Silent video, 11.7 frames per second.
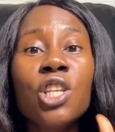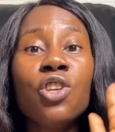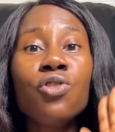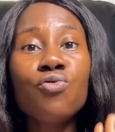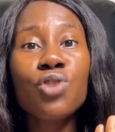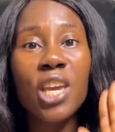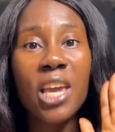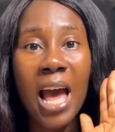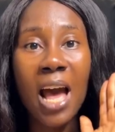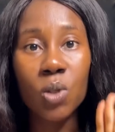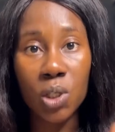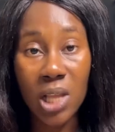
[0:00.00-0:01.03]
the UK
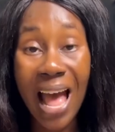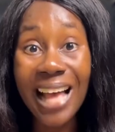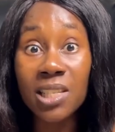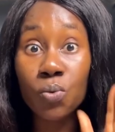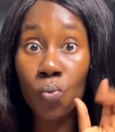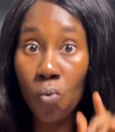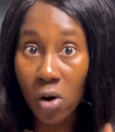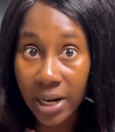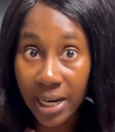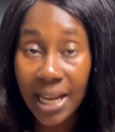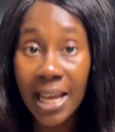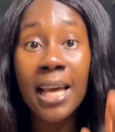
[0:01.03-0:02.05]
has
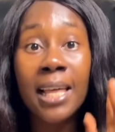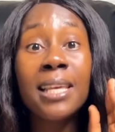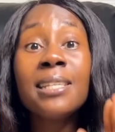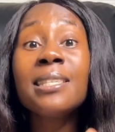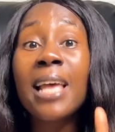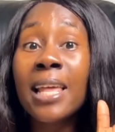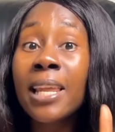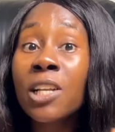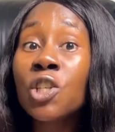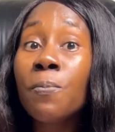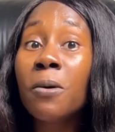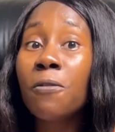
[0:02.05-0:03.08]
one. This
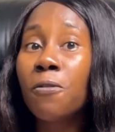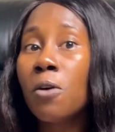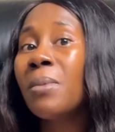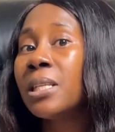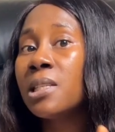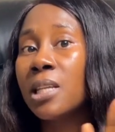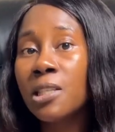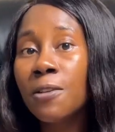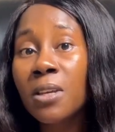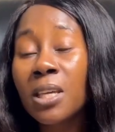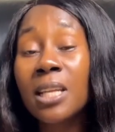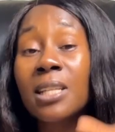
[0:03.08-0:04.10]
energy performance
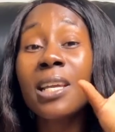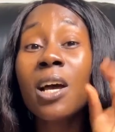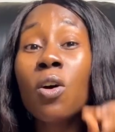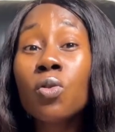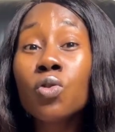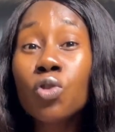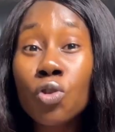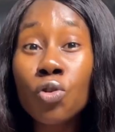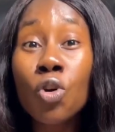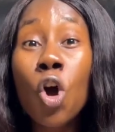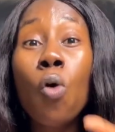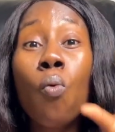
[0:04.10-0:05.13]
certificate tells
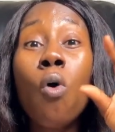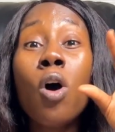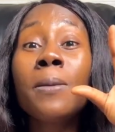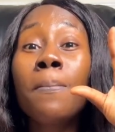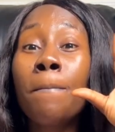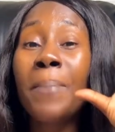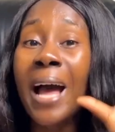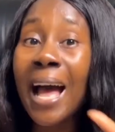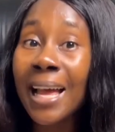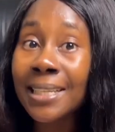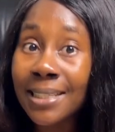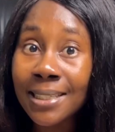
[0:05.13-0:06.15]
you what
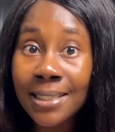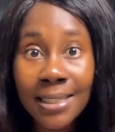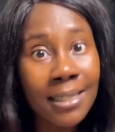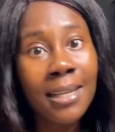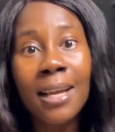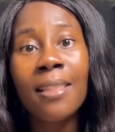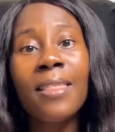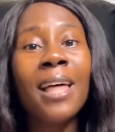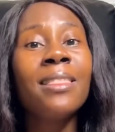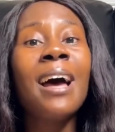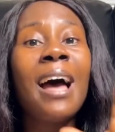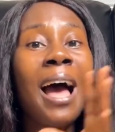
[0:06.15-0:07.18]
band
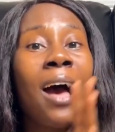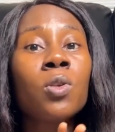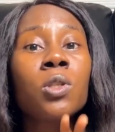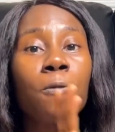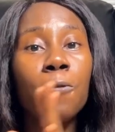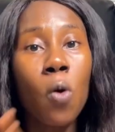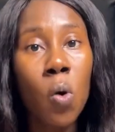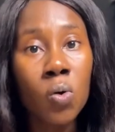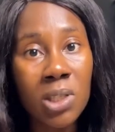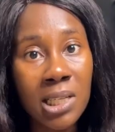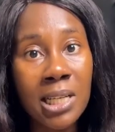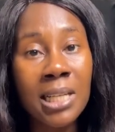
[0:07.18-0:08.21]
that the house
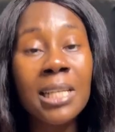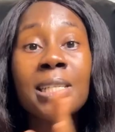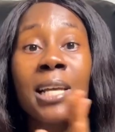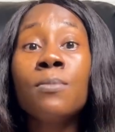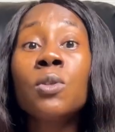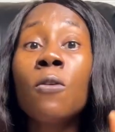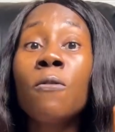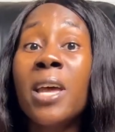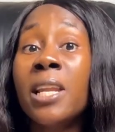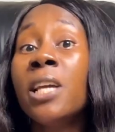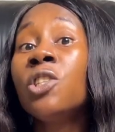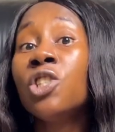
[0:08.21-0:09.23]
falls in terms of
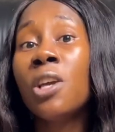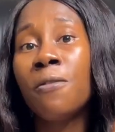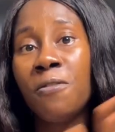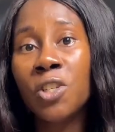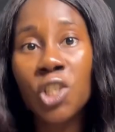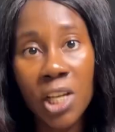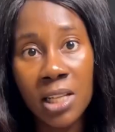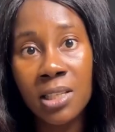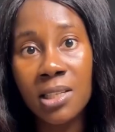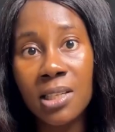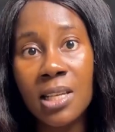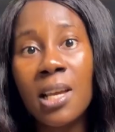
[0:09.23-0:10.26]
energy
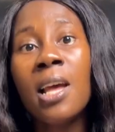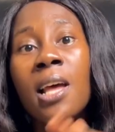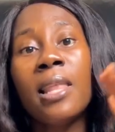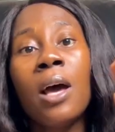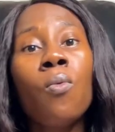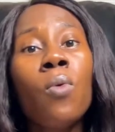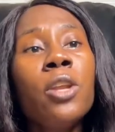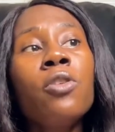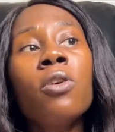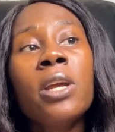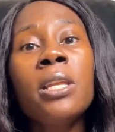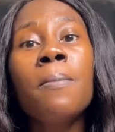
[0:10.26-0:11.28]
efficiency. Now, when
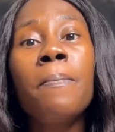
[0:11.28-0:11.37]
you're in the